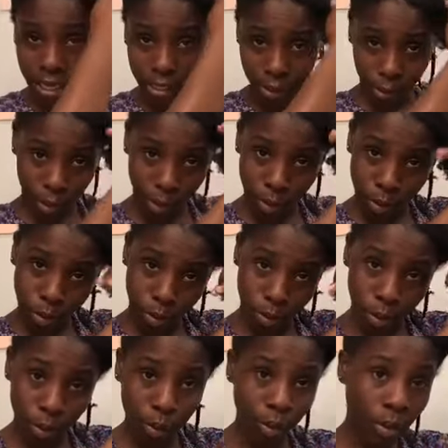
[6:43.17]
at all.
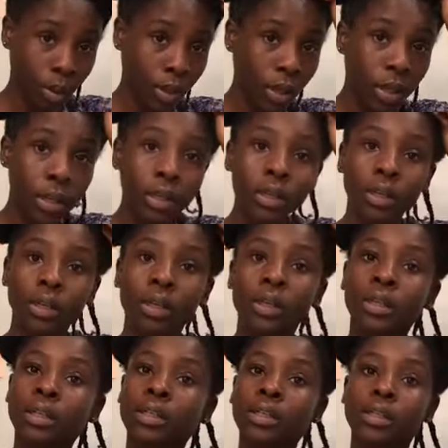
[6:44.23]

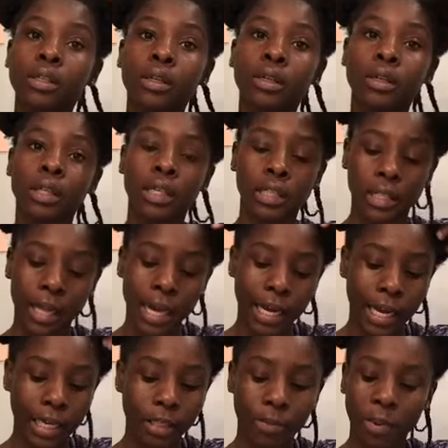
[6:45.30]
So it's
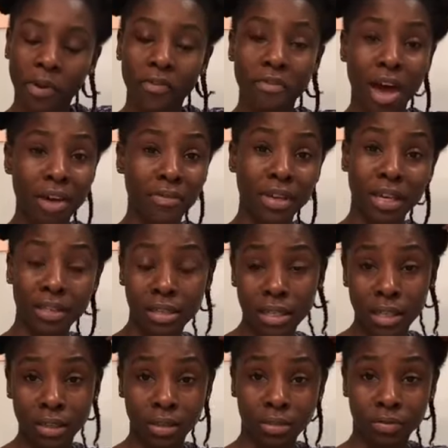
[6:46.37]
like I spent 5 years in
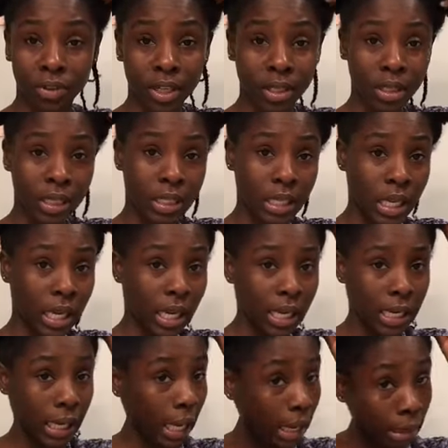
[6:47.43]
the university,
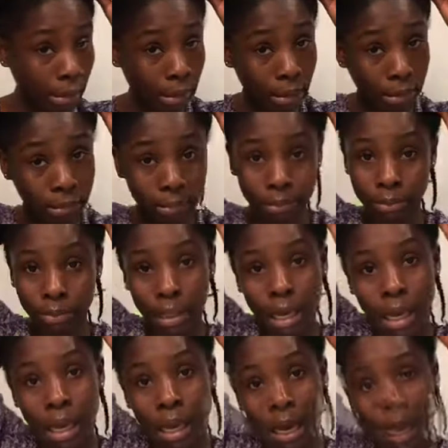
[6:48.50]
y'all.
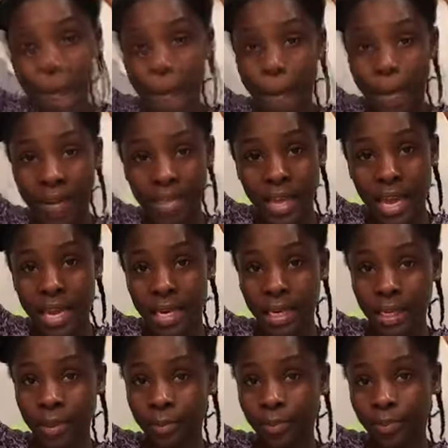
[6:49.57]
But then
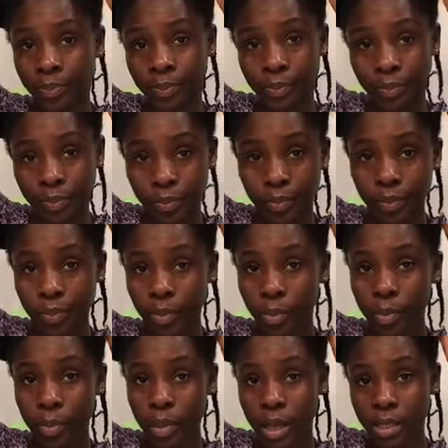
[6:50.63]

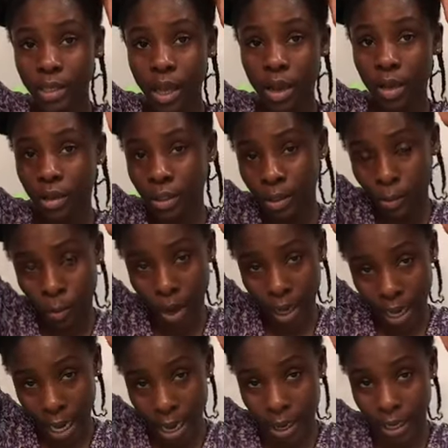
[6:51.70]
it's all going to work
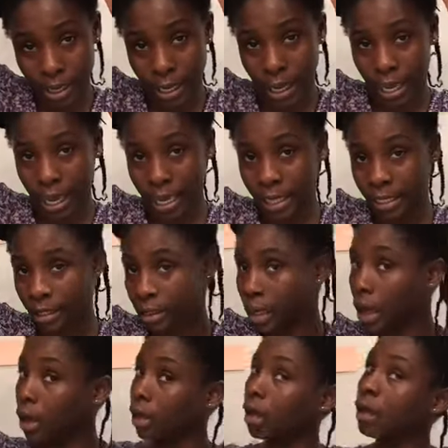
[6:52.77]
out in the end. It's
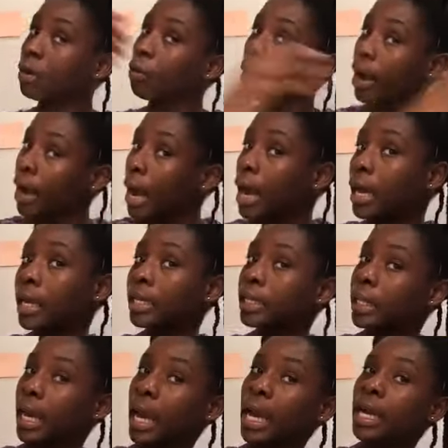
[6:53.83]
all going to work out in the
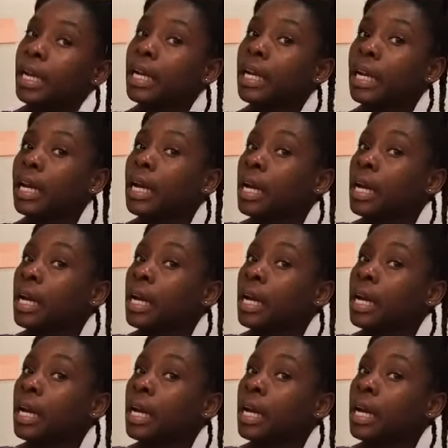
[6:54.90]
end.